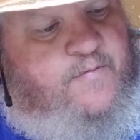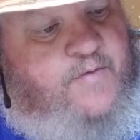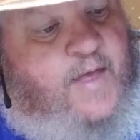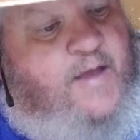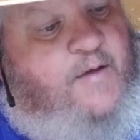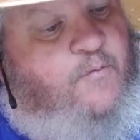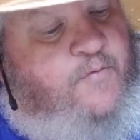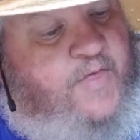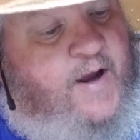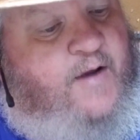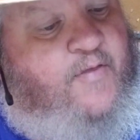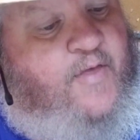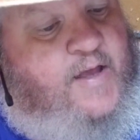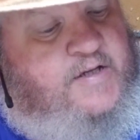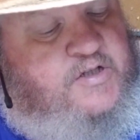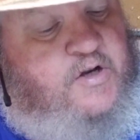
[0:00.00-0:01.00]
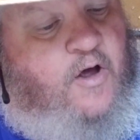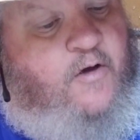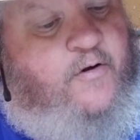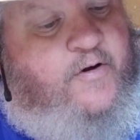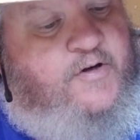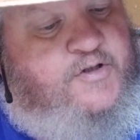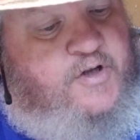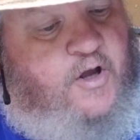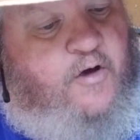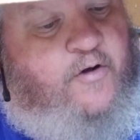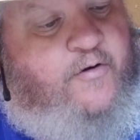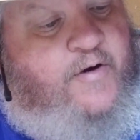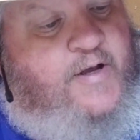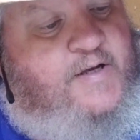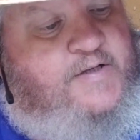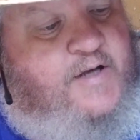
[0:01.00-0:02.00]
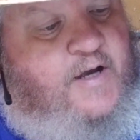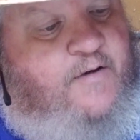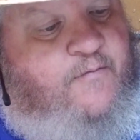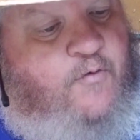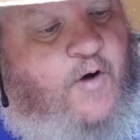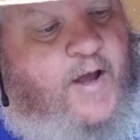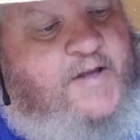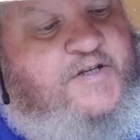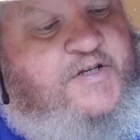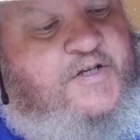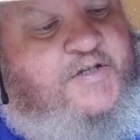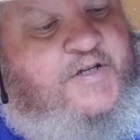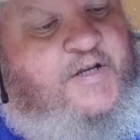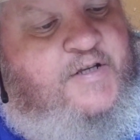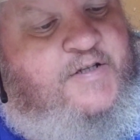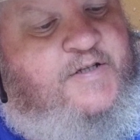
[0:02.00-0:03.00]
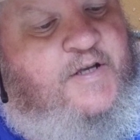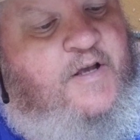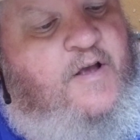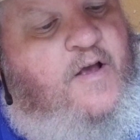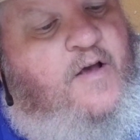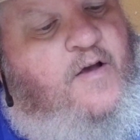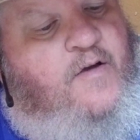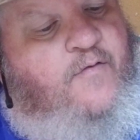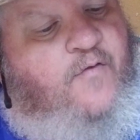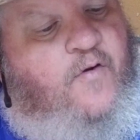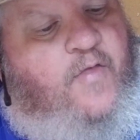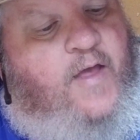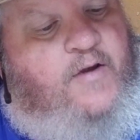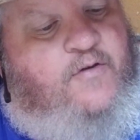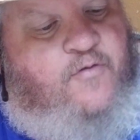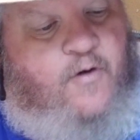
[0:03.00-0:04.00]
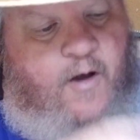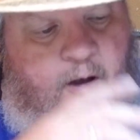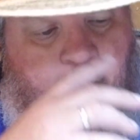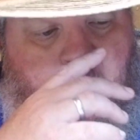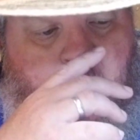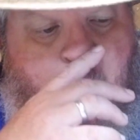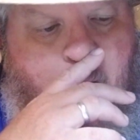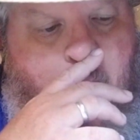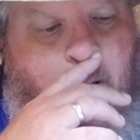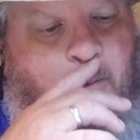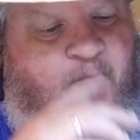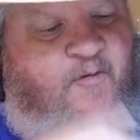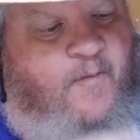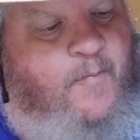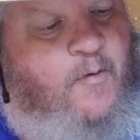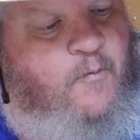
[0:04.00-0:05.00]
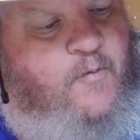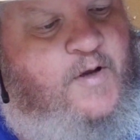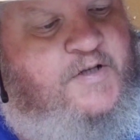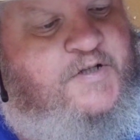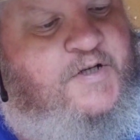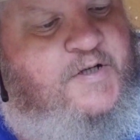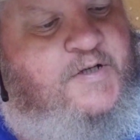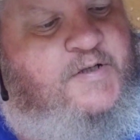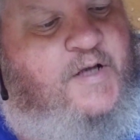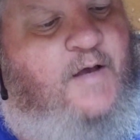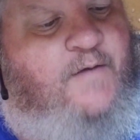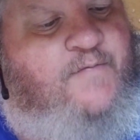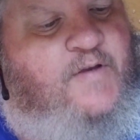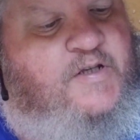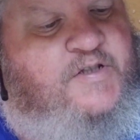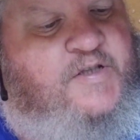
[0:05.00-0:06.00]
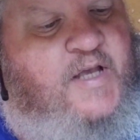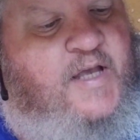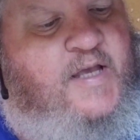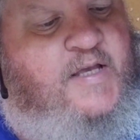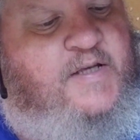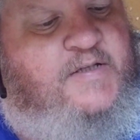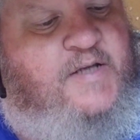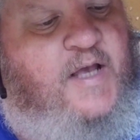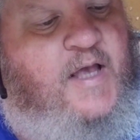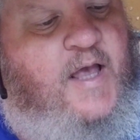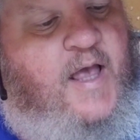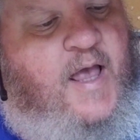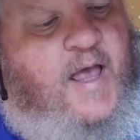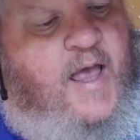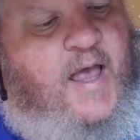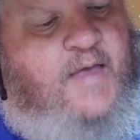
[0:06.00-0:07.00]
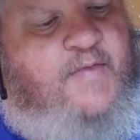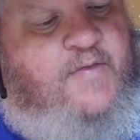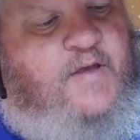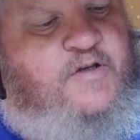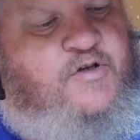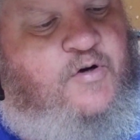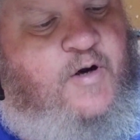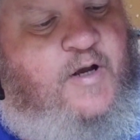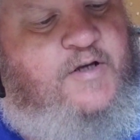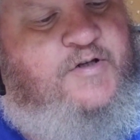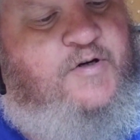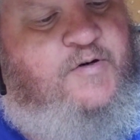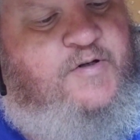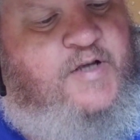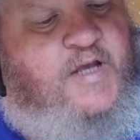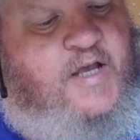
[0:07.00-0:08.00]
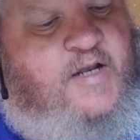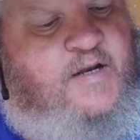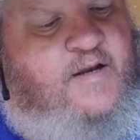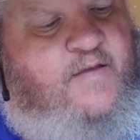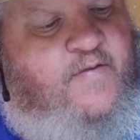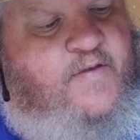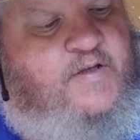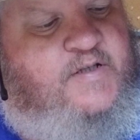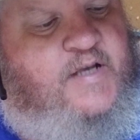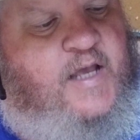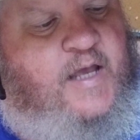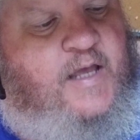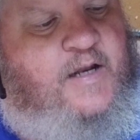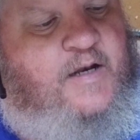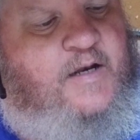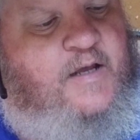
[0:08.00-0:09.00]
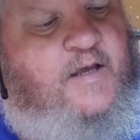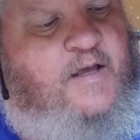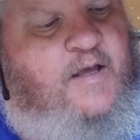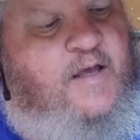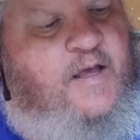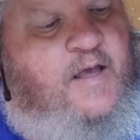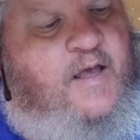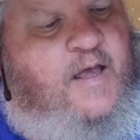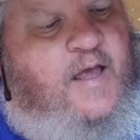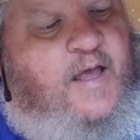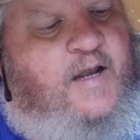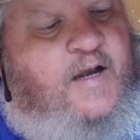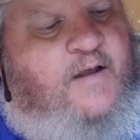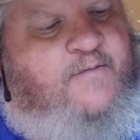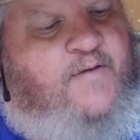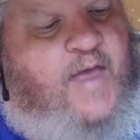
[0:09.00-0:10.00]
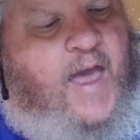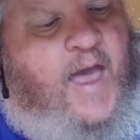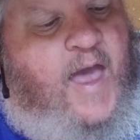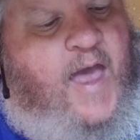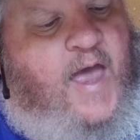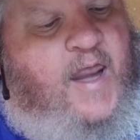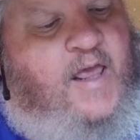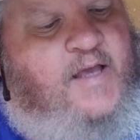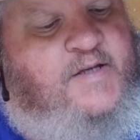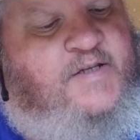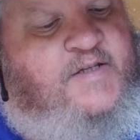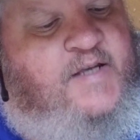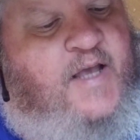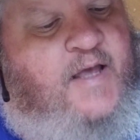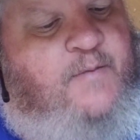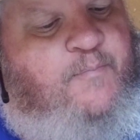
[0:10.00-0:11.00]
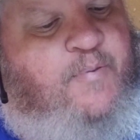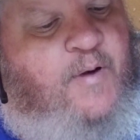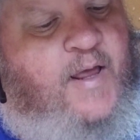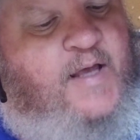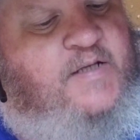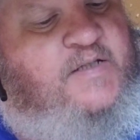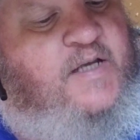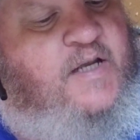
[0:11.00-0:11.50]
they slaughter slaughterings of righteousness, for they draw from the riches of the seas and the treasures hidden in the sand. And of Gad he said, Blessed